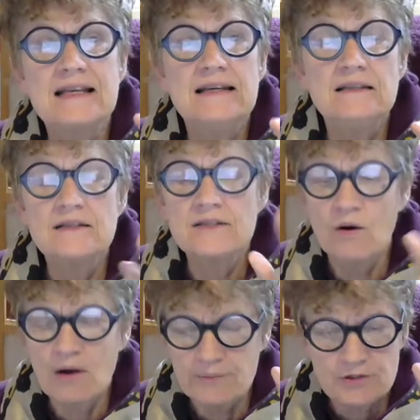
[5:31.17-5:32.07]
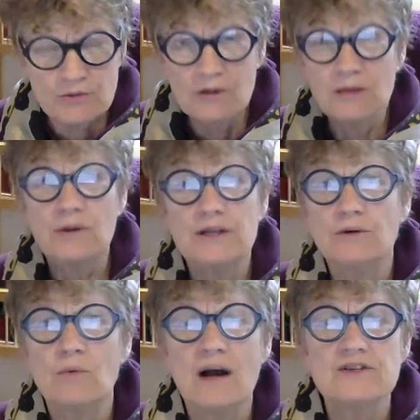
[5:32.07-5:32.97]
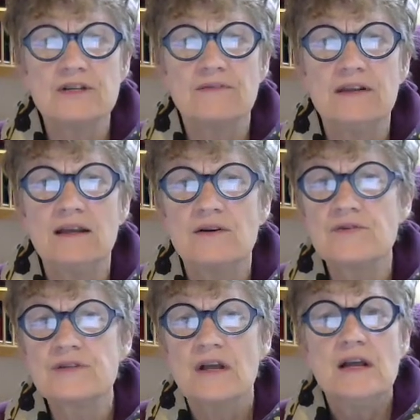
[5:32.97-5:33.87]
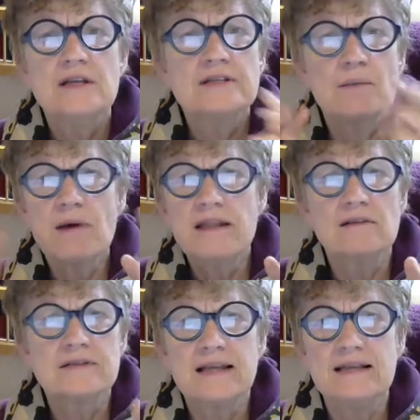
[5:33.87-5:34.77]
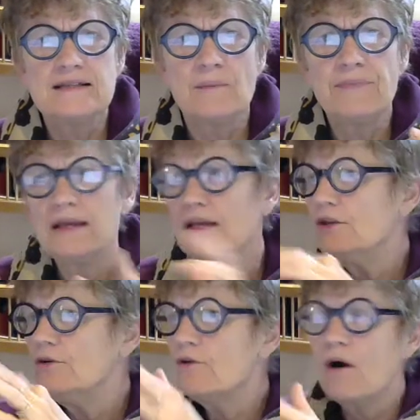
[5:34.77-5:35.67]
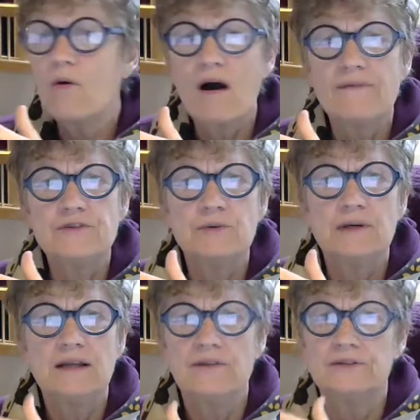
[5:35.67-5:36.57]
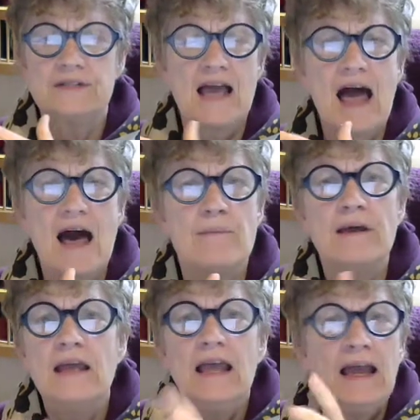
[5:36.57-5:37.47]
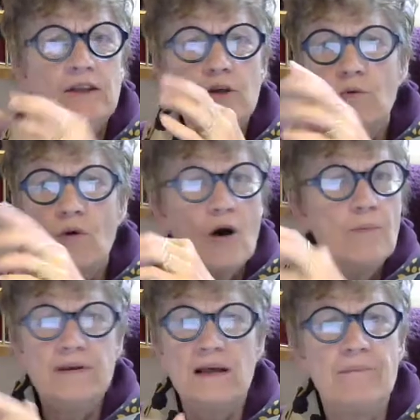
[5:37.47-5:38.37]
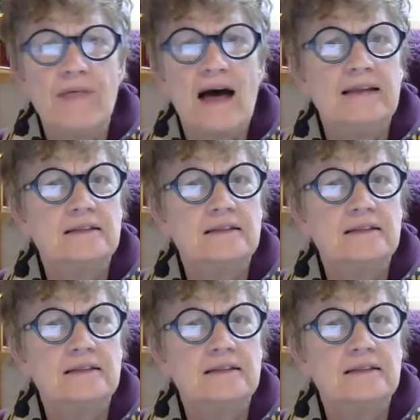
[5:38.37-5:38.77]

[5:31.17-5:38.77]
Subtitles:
So I'm sure when you're watching videos, somebody will say something and you go off to another tab and you open up that